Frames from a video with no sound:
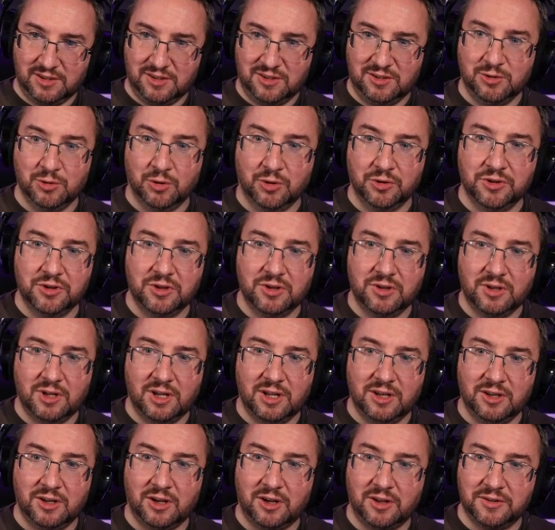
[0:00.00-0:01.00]
You're
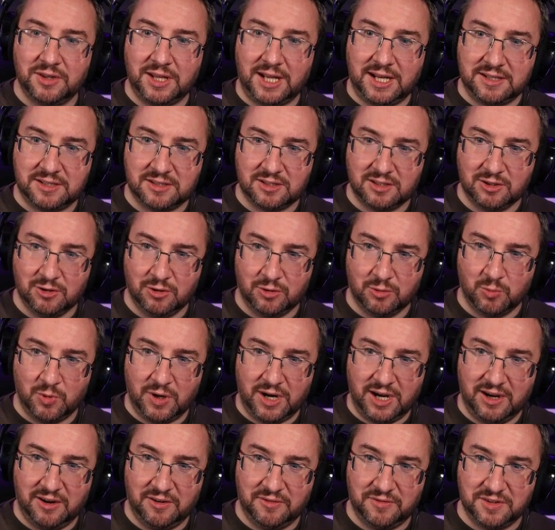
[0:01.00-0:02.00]
not that you're
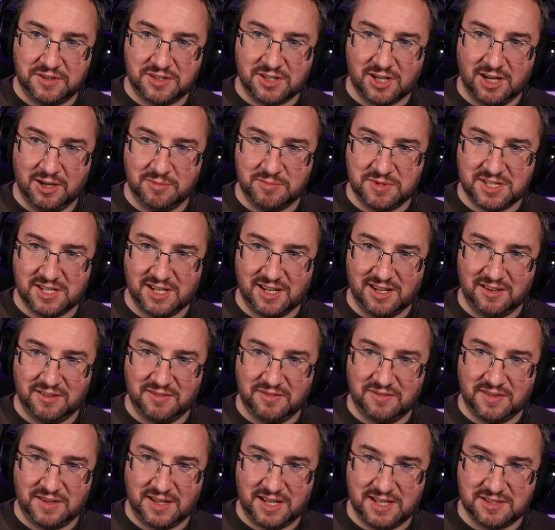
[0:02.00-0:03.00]
aware of a time
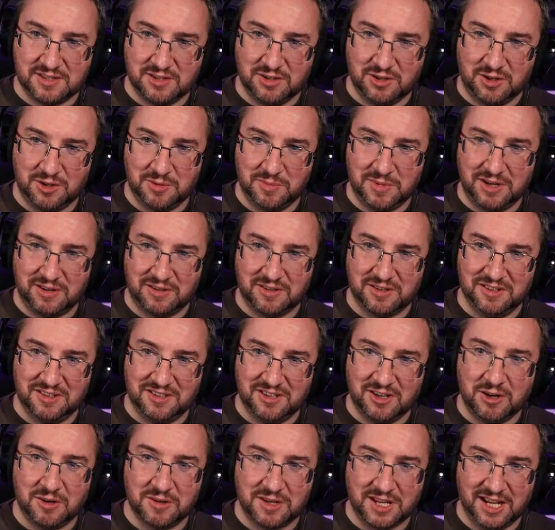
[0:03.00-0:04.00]
safe as a non-American.
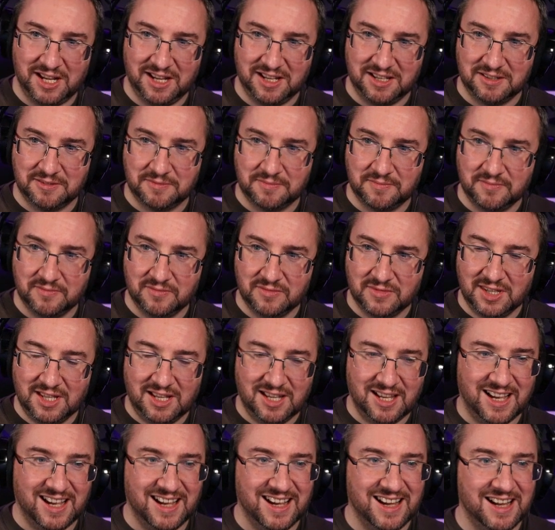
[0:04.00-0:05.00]
Okay.
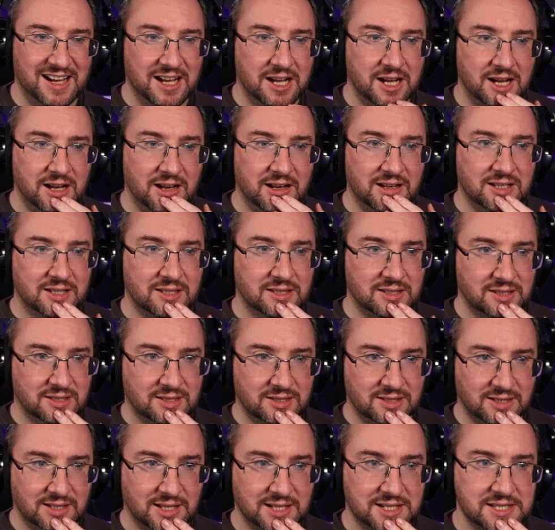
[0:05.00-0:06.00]
Like
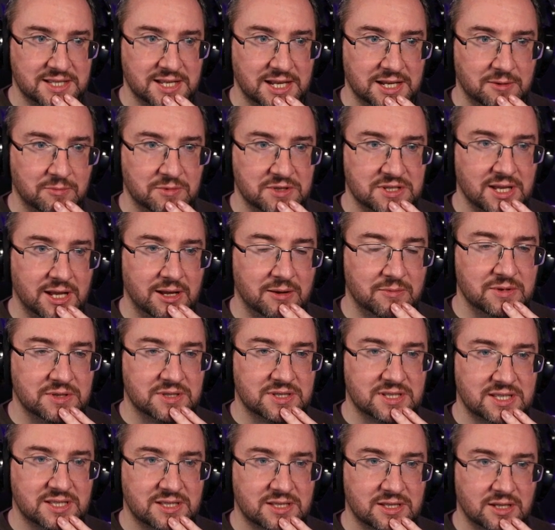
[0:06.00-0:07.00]
I said, it
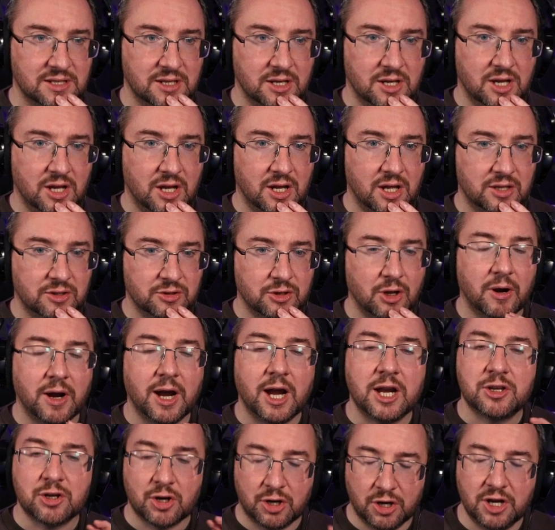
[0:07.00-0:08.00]
was. No,
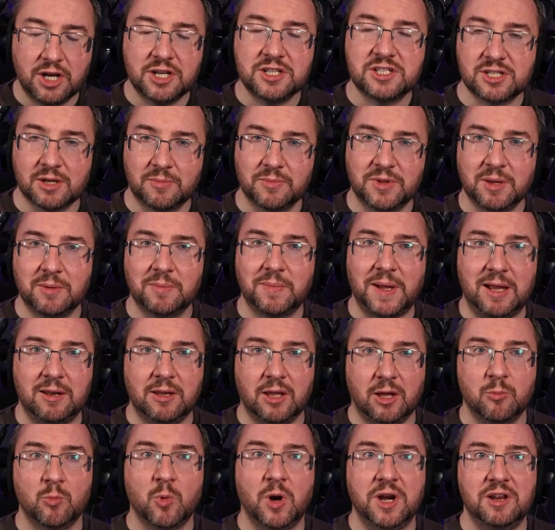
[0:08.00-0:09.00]
I'd heard something about
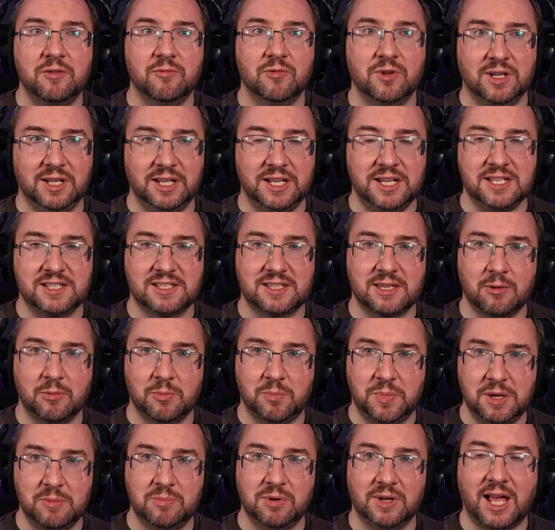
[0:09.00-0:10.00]
like when it released, there were
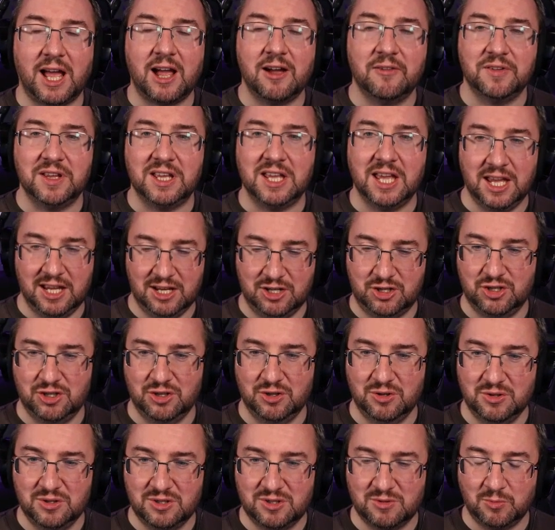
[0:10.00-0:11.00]
people having
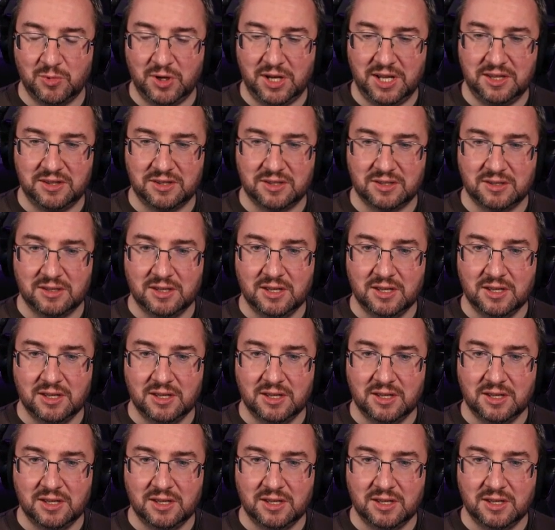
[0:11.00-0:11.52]
issues with